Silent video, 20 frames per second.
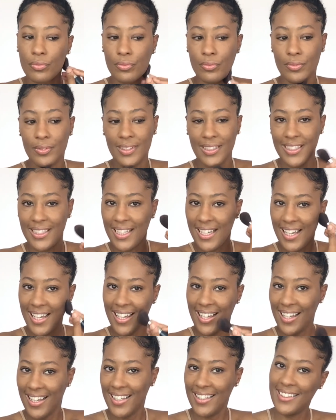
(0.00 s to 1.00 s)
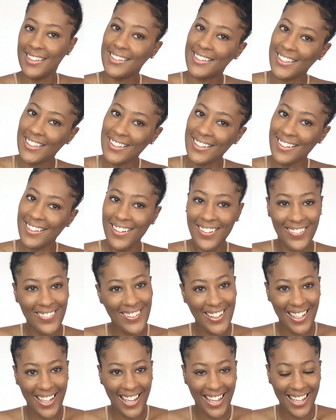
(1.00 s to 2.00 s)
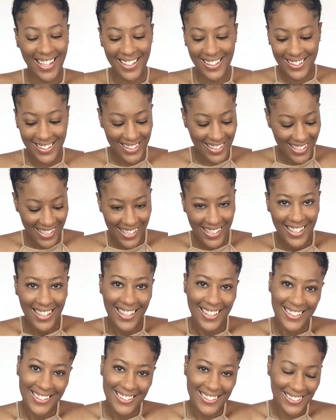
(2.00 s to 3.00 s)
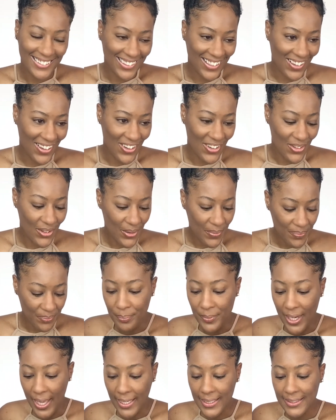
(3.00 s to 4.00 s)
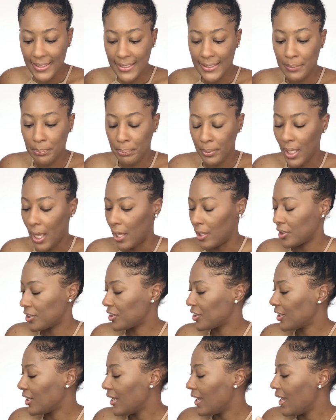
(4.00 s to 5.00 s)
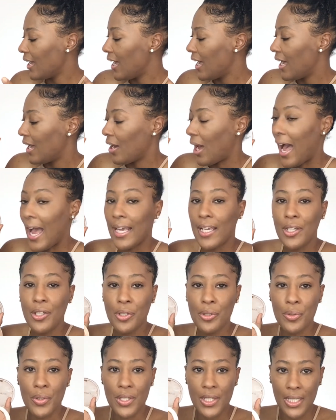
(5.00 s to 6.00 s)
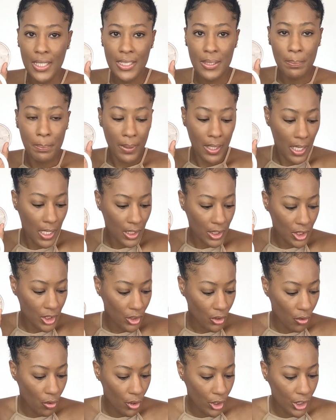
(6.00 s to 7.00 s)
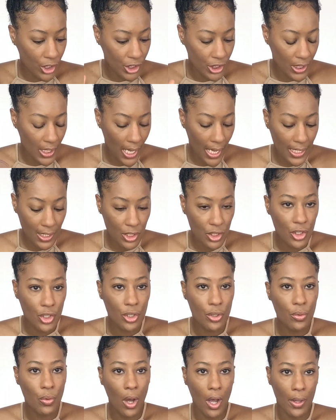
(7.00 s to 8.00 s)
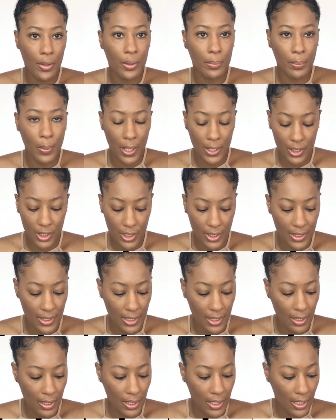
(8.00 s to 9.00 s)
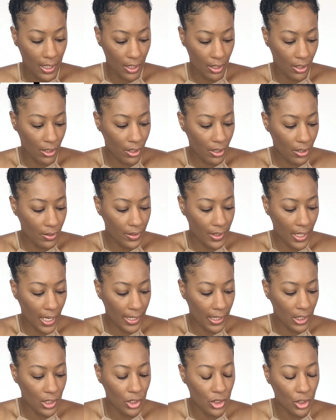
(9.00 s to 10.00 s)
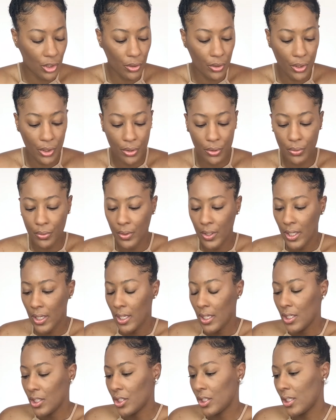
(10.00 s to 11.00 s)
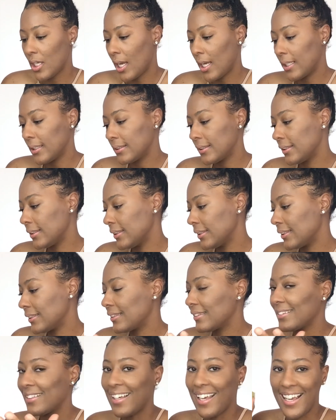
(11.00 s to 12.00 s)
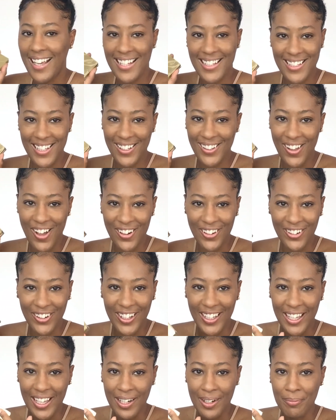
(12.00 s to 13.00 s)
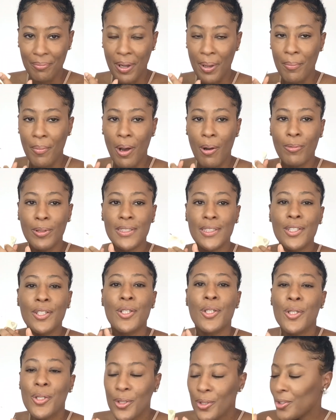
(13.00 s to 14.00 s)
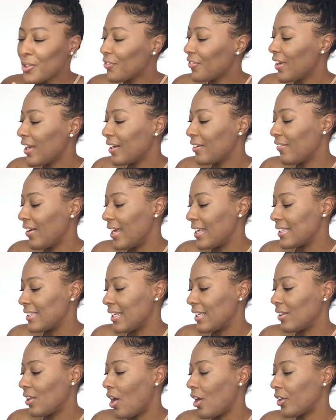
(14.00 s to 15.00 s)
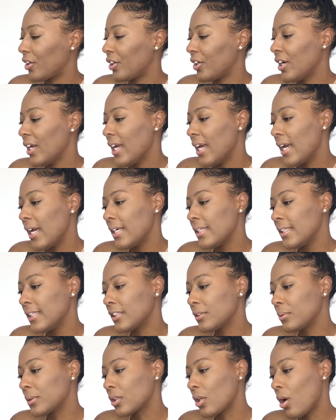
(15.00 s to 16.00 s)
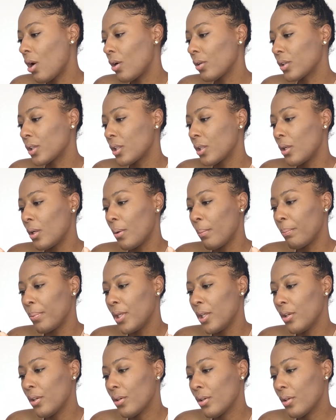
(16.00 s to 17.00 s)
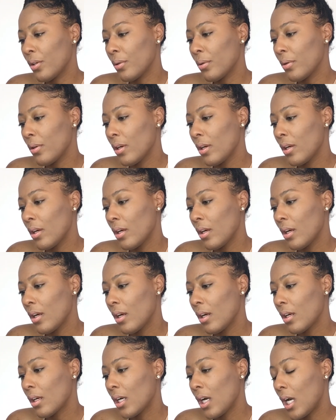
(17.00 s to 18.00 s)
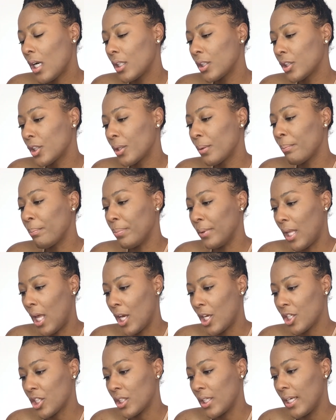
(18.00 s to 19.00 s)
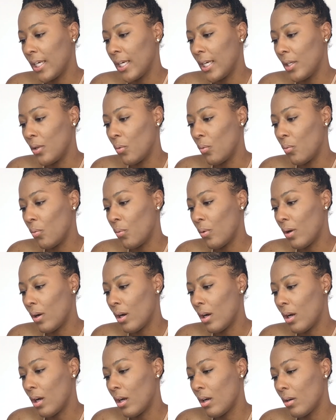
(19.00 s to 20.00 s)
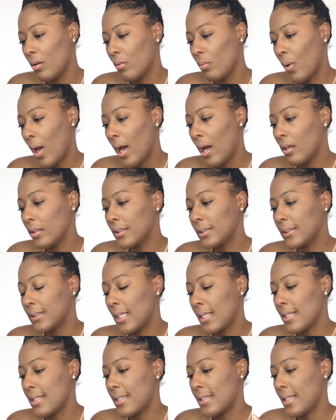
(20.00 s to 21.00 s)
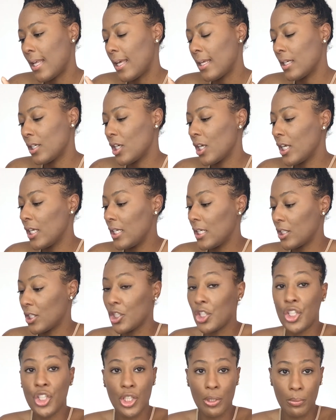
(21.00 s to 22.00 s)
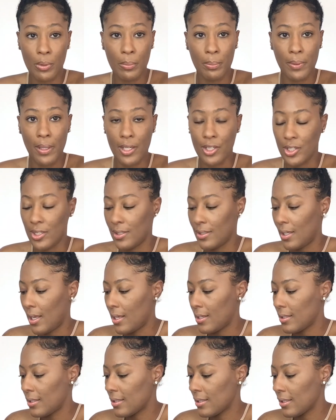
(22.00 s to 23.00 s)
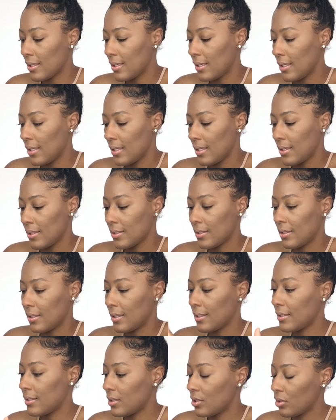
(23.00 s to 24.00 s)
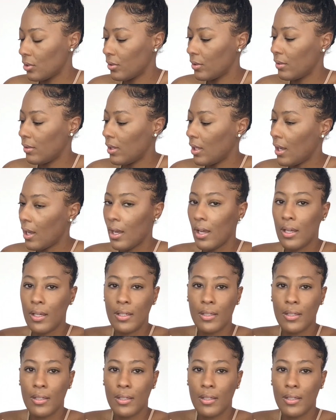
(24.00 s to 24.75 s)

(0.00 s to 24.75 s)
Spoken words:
Yes, okay. So next is blush. I can use this blush, or she has two other brushes here that I can show you. She has this Estee Lauder again. My mom was a huge fan of Estee Lauder, and this was called the Pure Color Blush in Wild Sunset, and it's a shimmer blush, it says. So let's show you that.